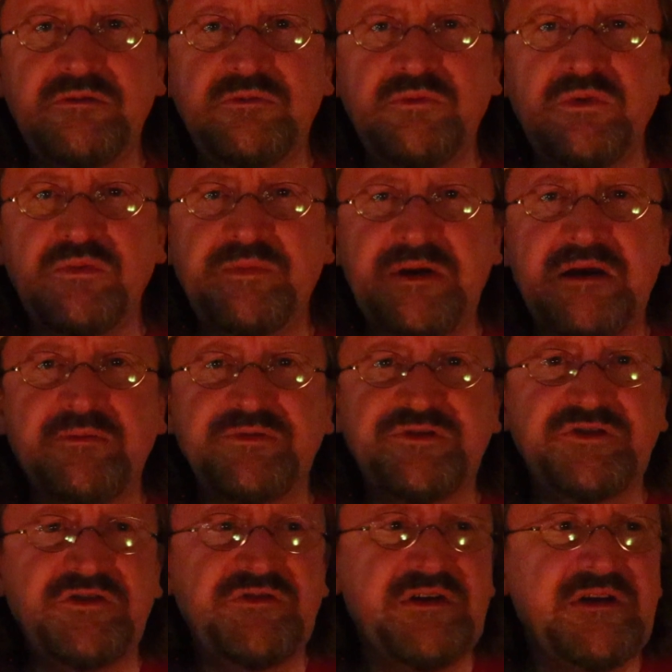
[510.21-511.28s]
we'll be able
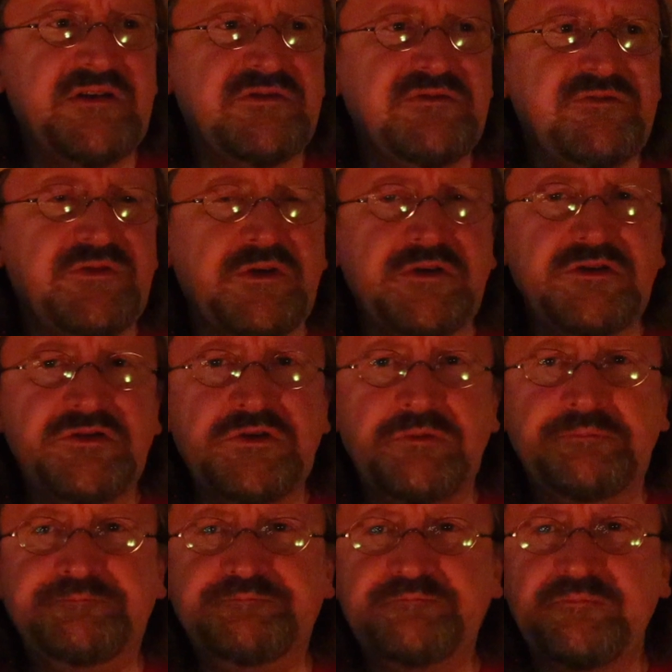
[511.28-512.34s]
to do that very
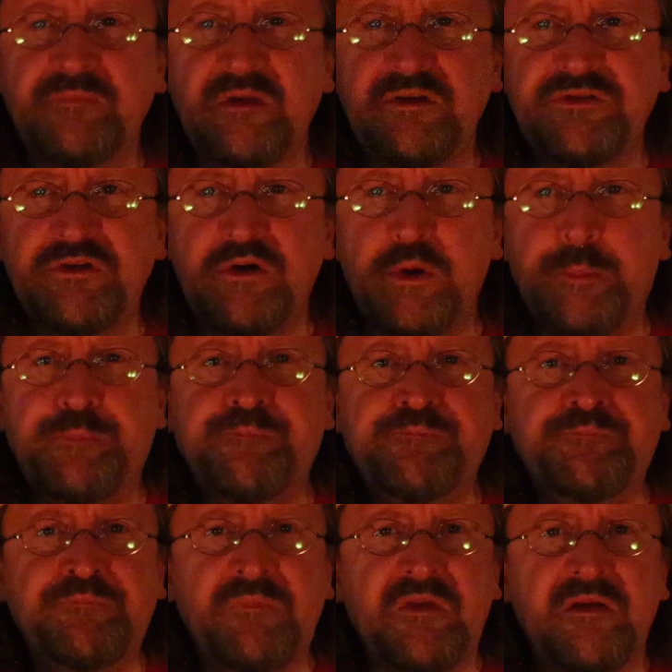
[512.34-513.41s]
soon. So
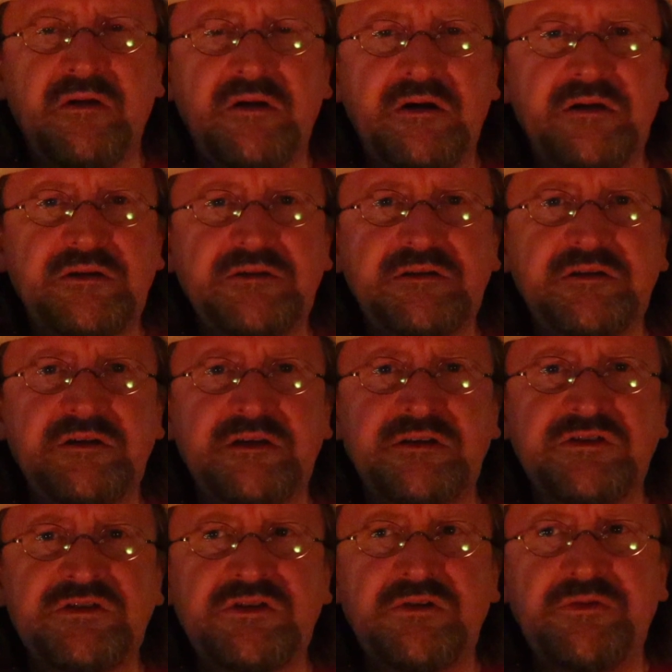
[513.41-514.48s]

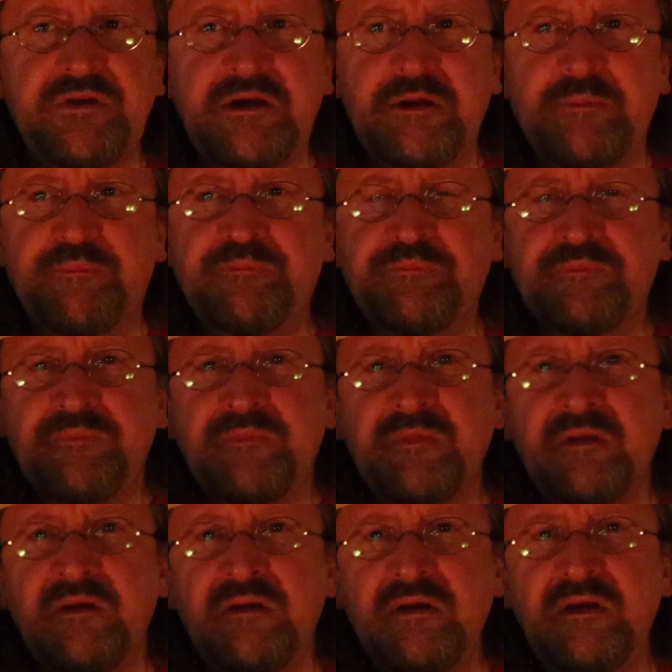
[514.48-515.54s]
until then,
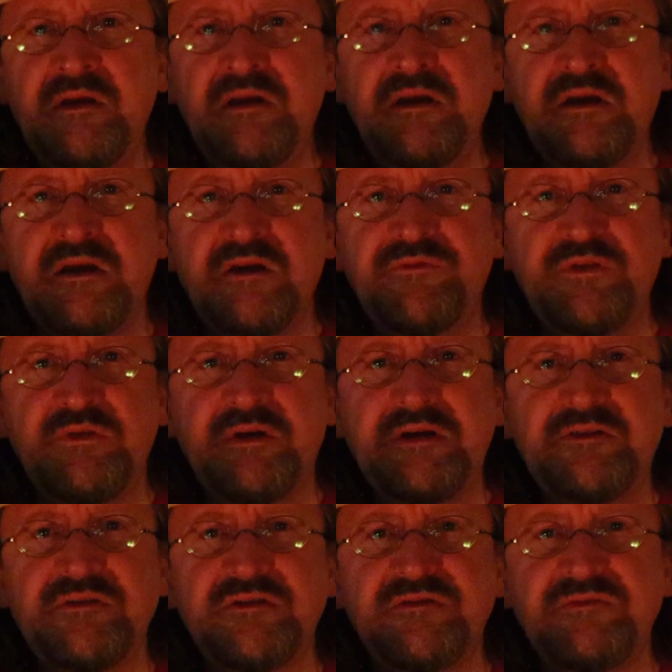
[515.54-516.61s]
if you
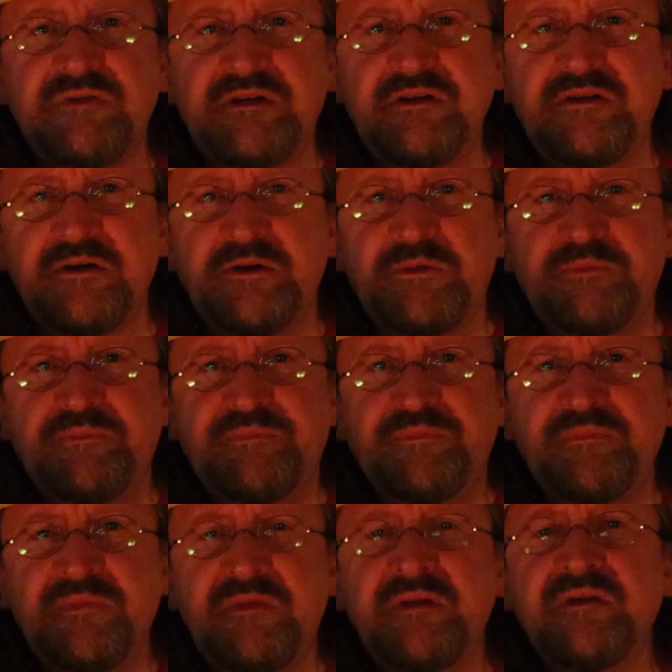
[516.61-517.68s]
like this video,
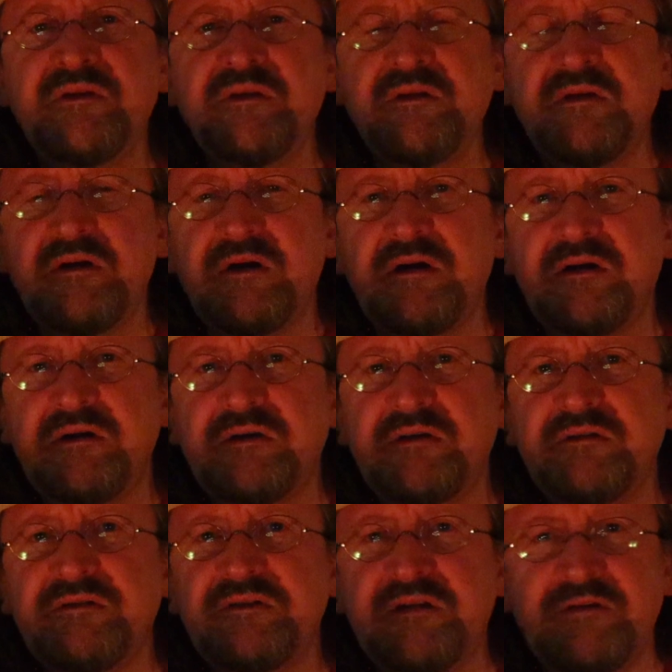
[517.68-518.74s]

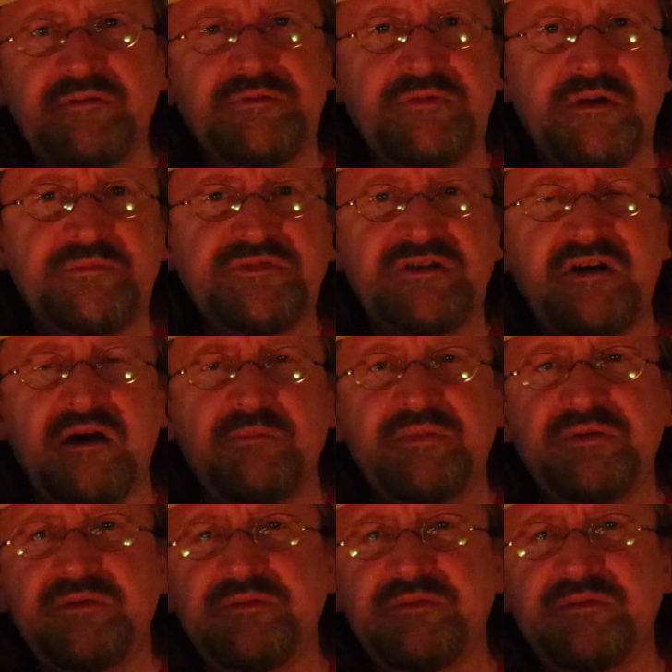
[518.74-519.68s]
give it a thumbs up.